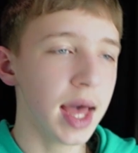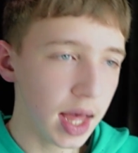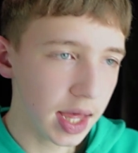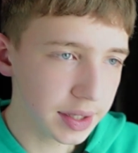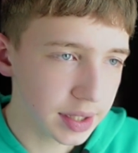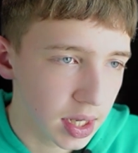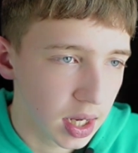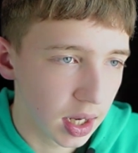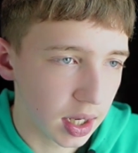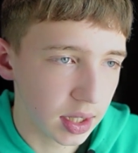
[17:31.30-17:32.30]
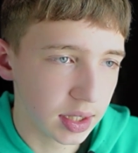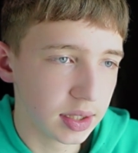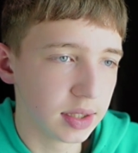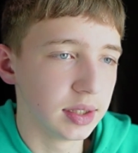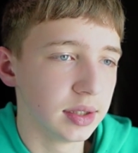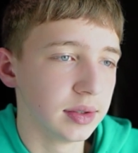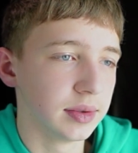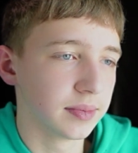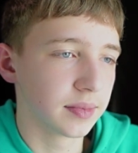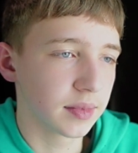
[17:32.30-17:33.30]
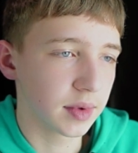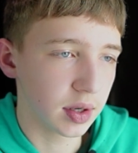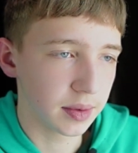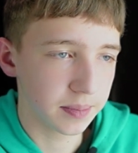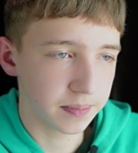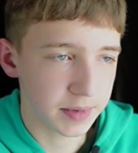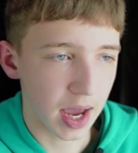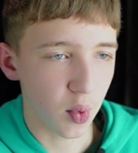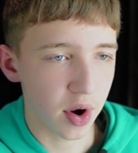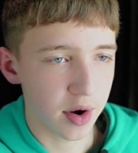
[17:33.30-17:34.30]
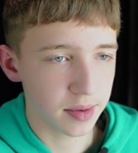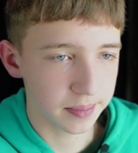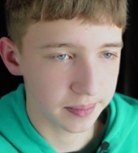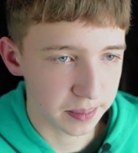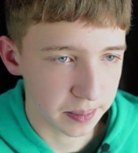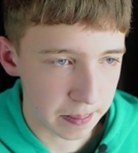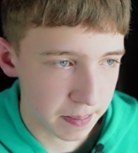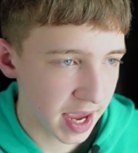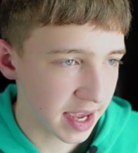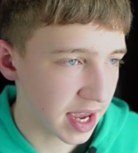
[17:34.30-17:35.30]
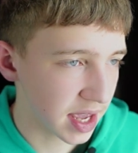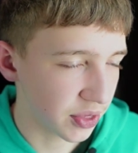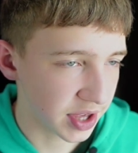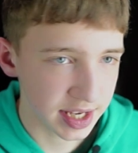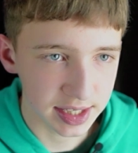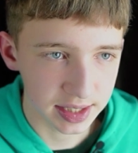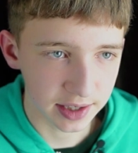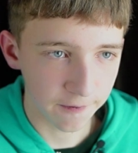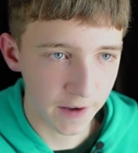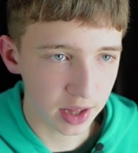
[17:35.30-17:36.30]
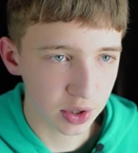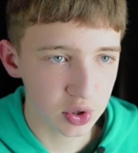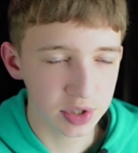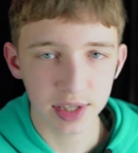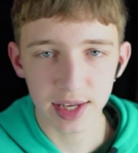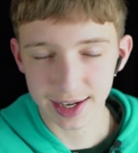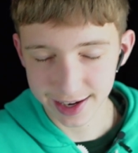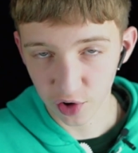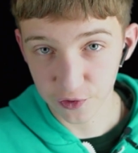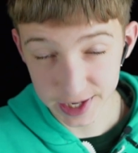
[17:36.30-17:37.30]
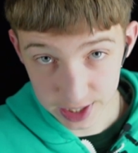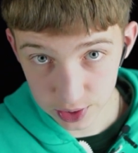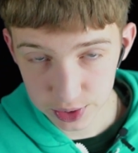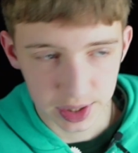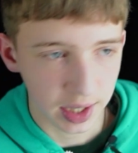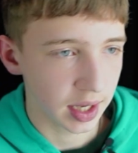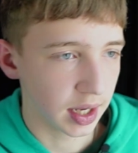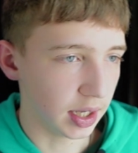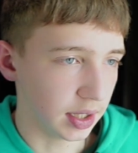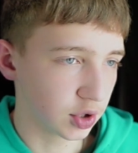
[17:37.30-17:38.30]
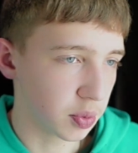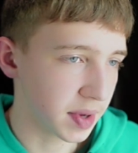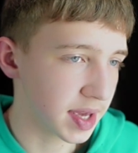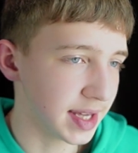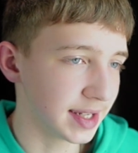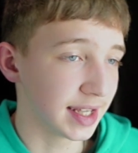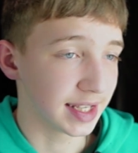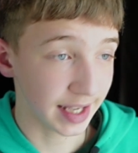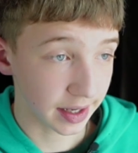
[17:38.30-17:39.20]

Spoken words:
and yeah, we're making these values of queues to be in